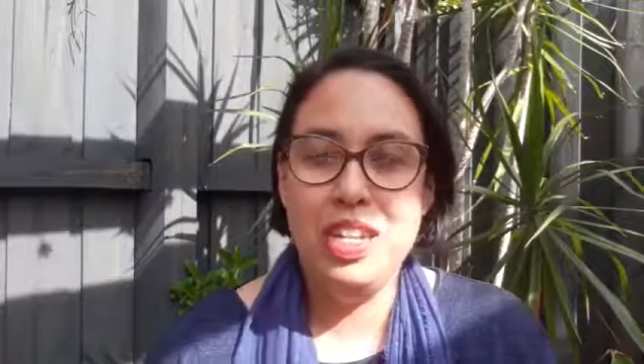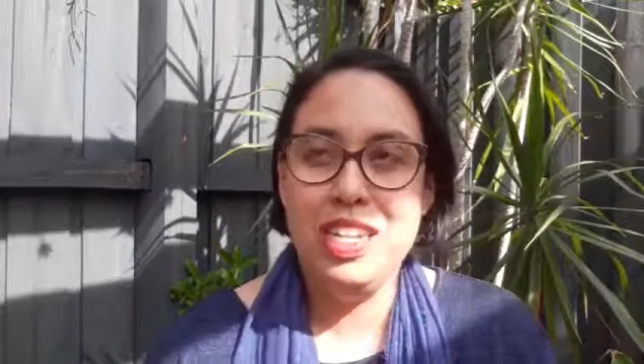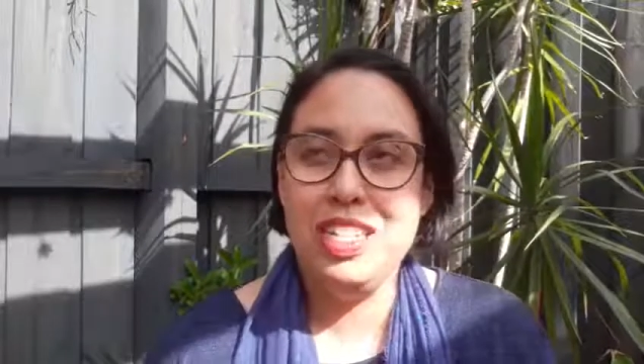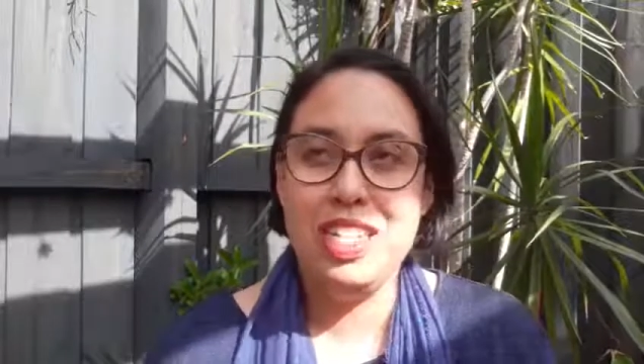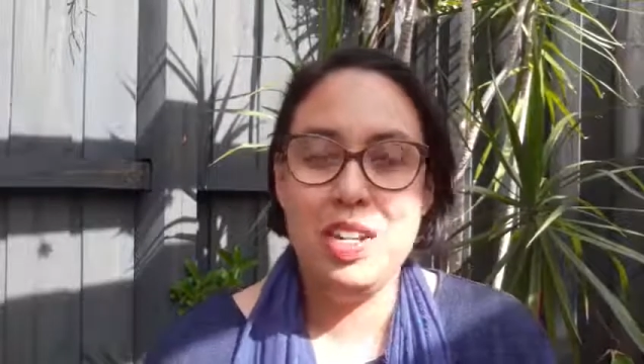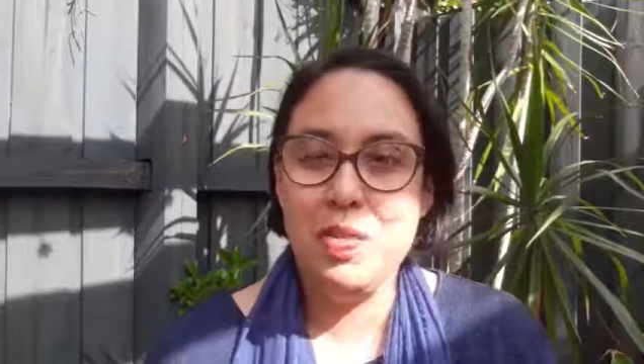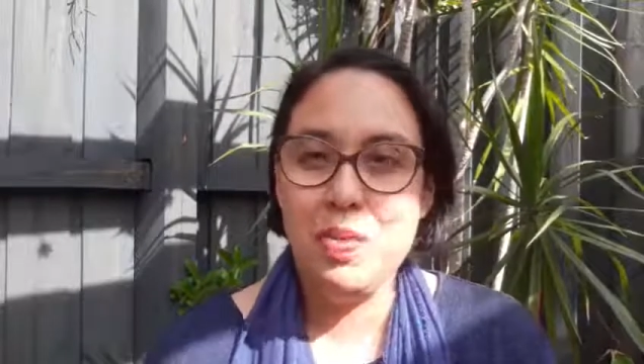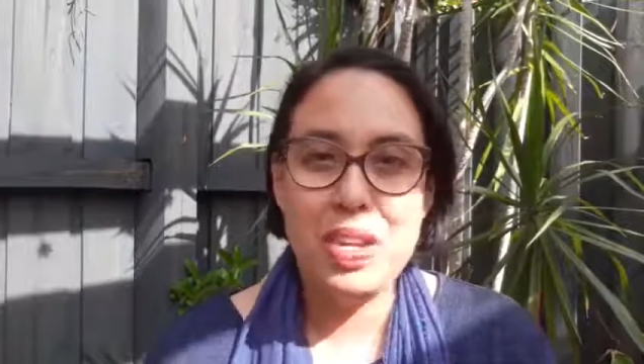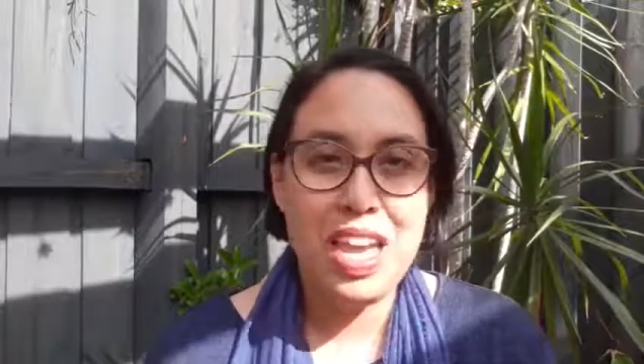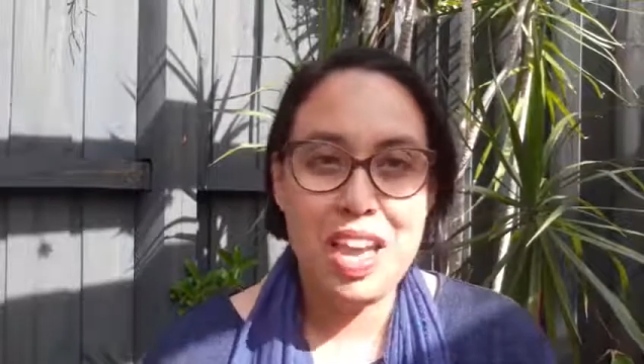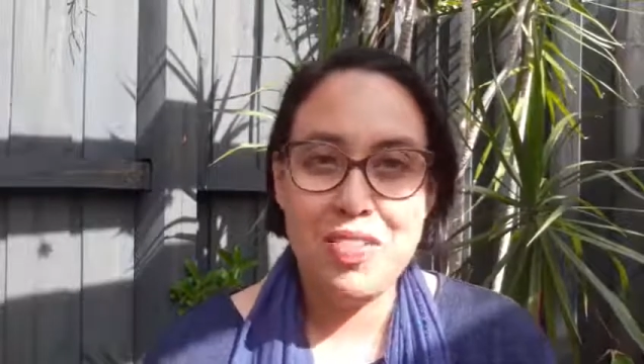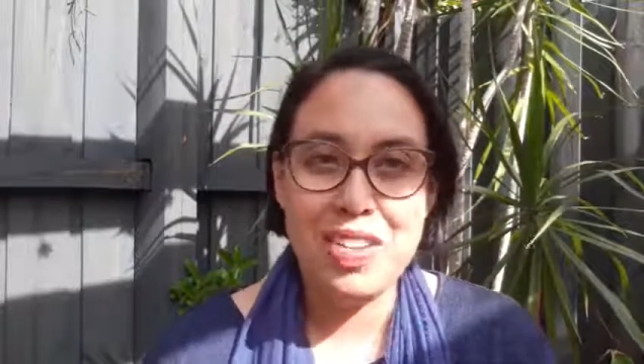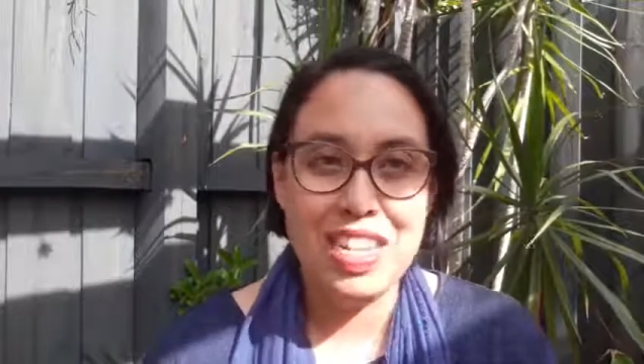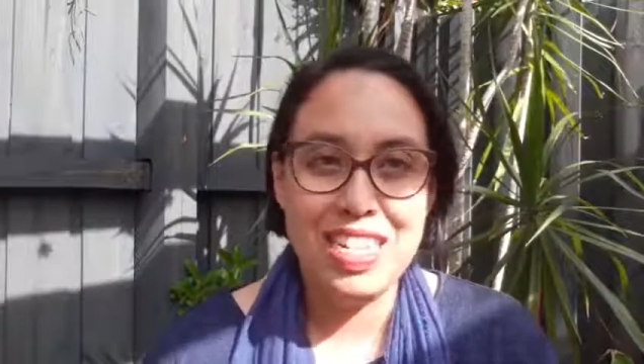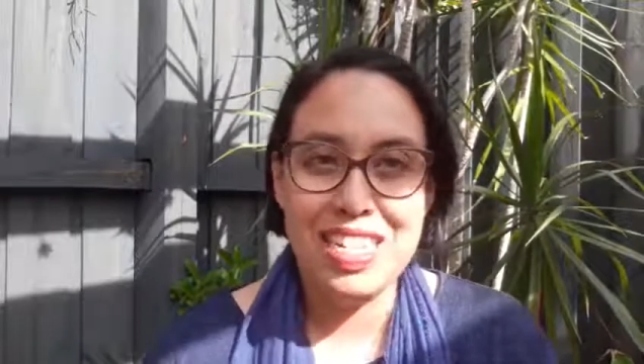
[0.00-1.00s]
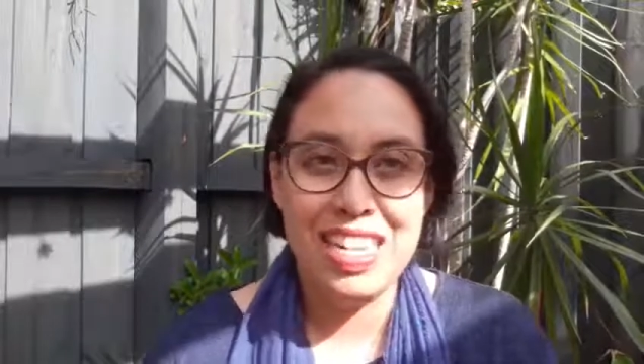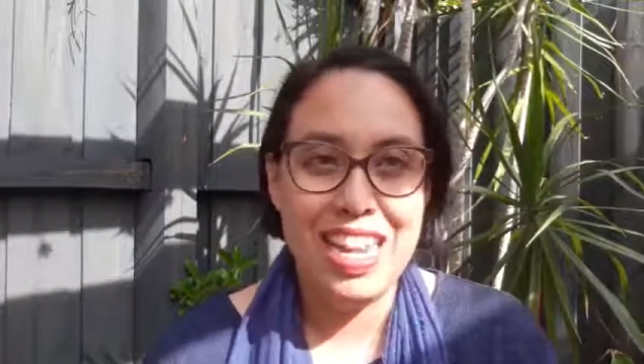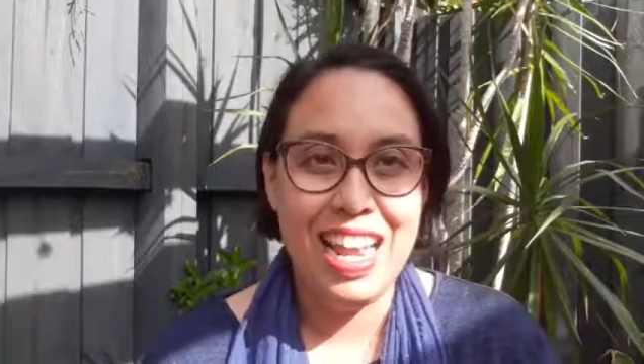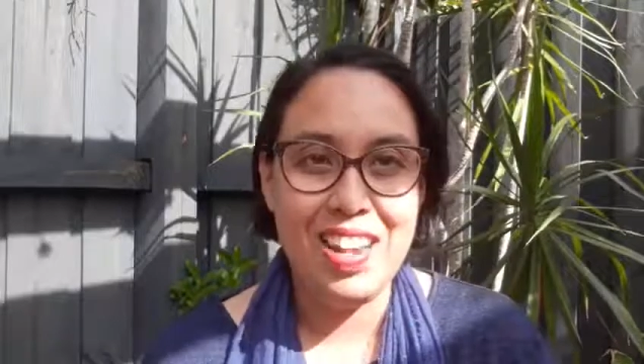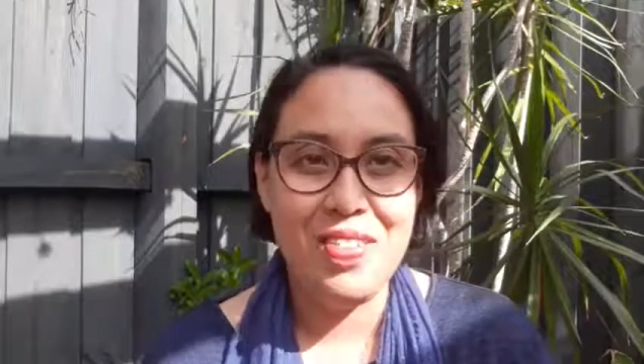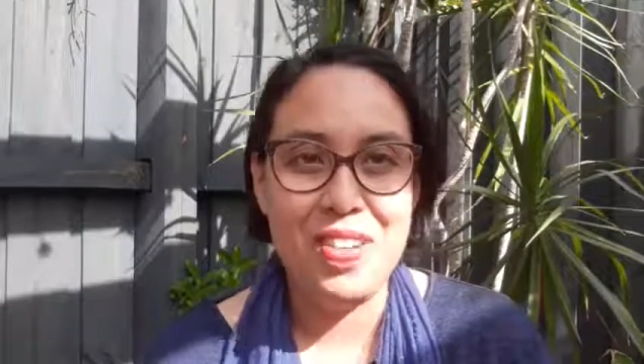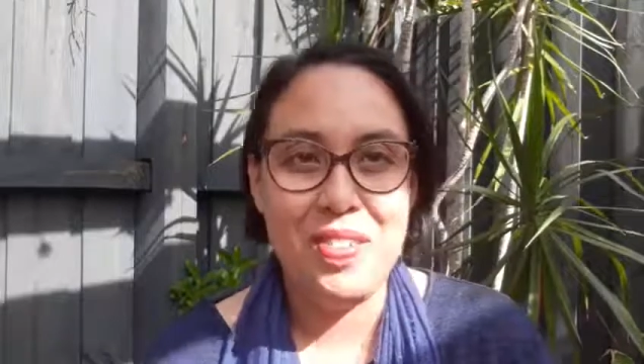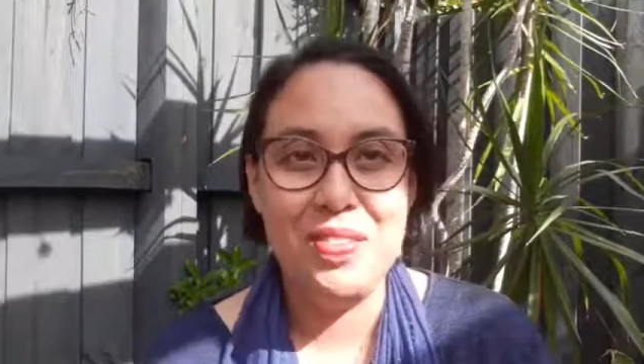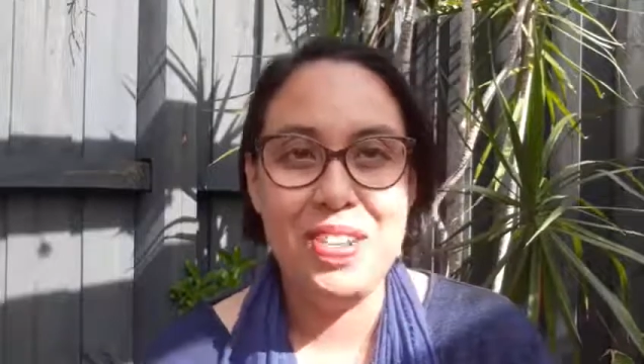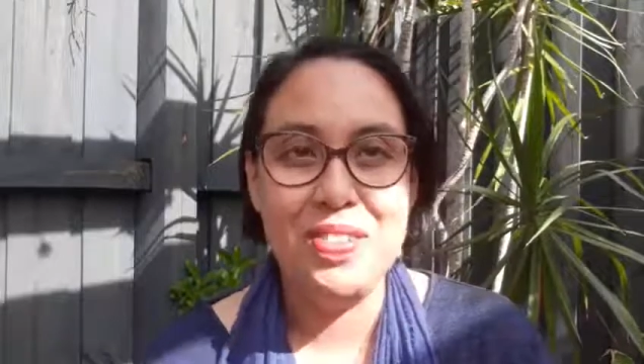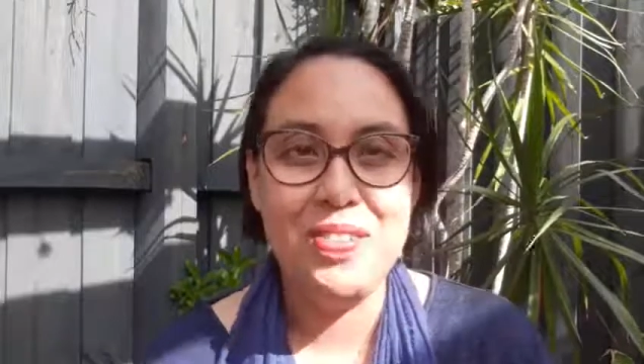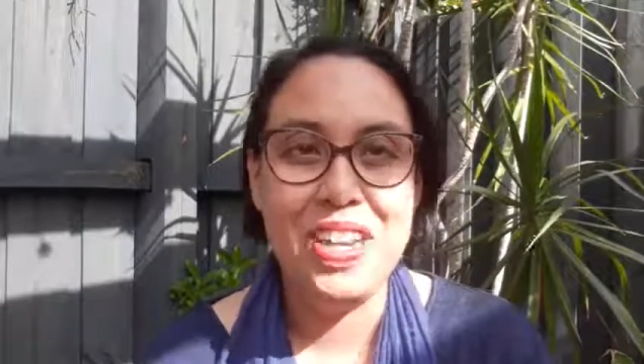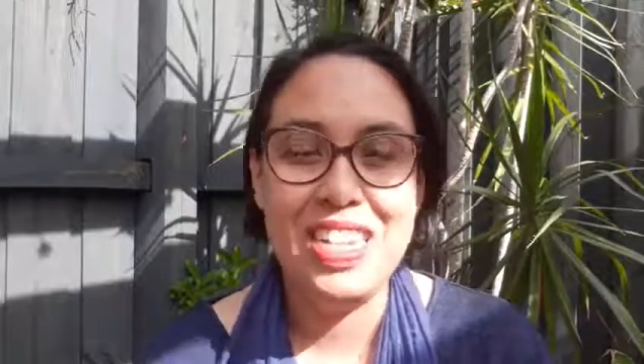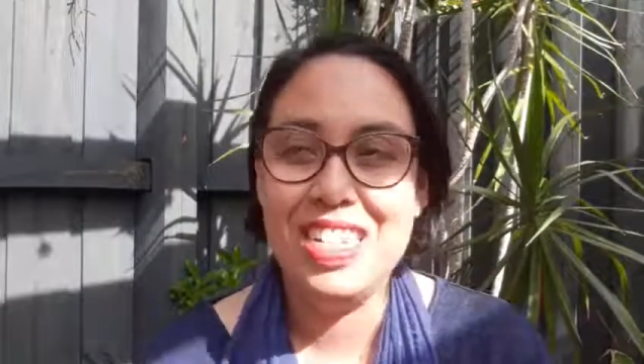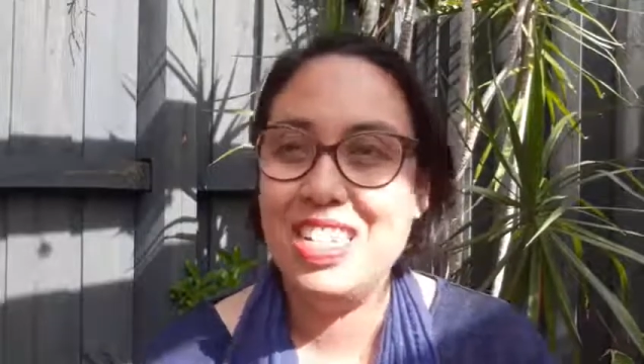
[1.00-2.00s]
Didn't we have internet when we
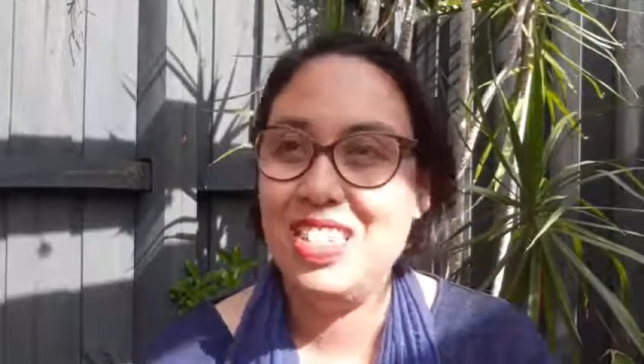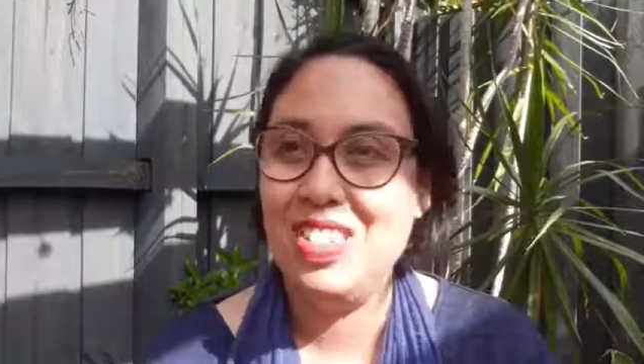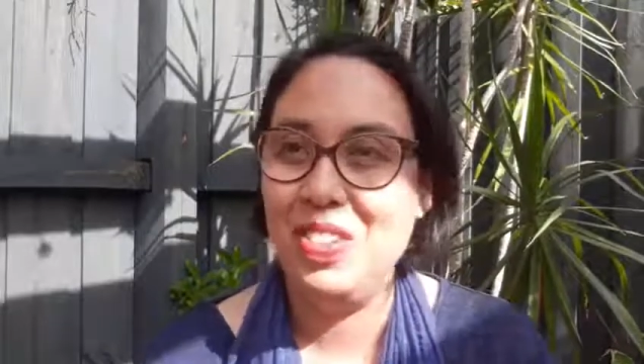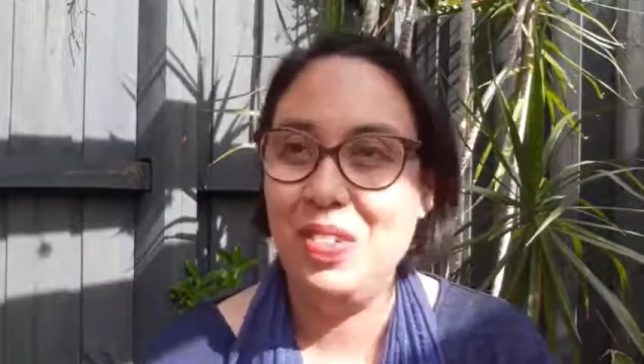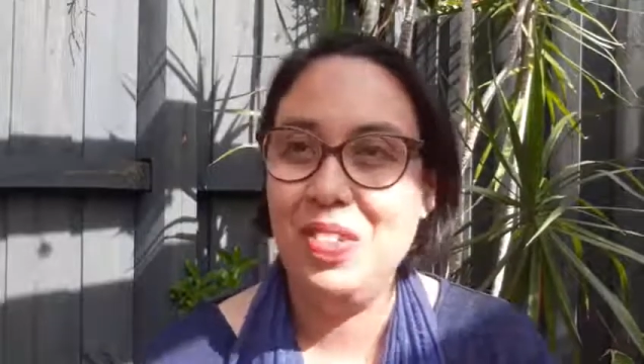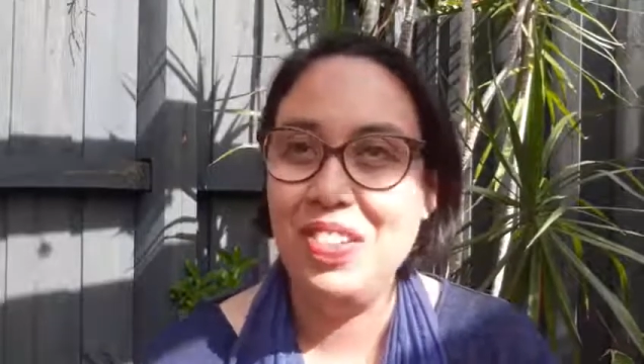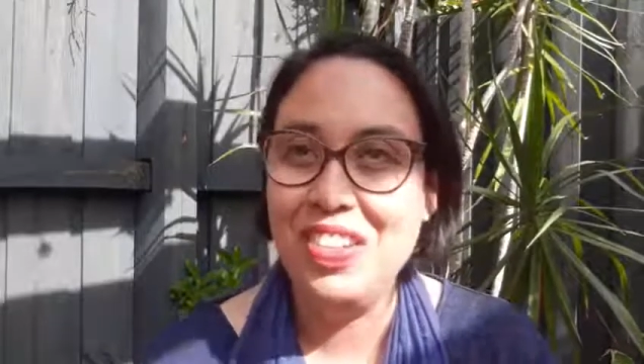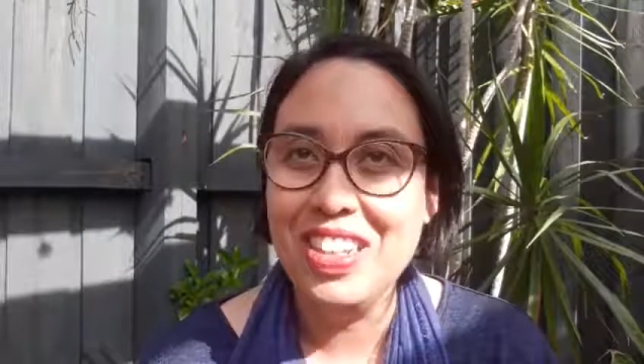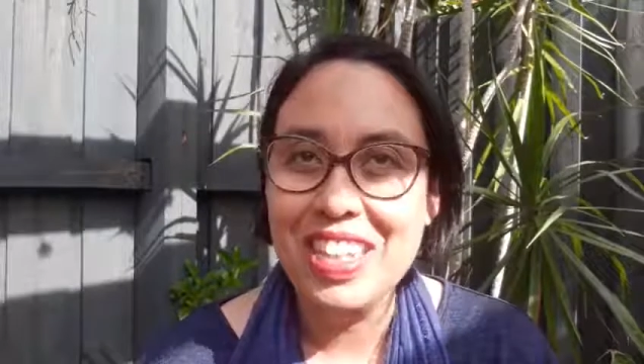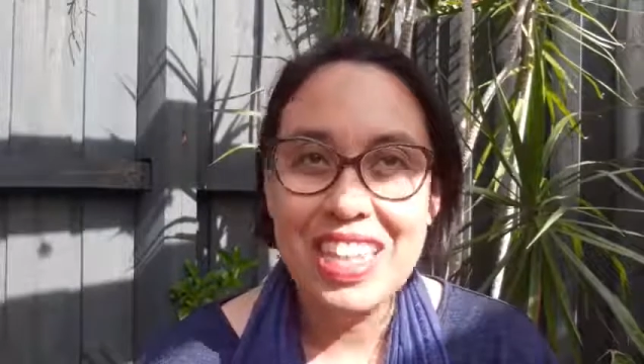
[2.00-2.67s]
went to school?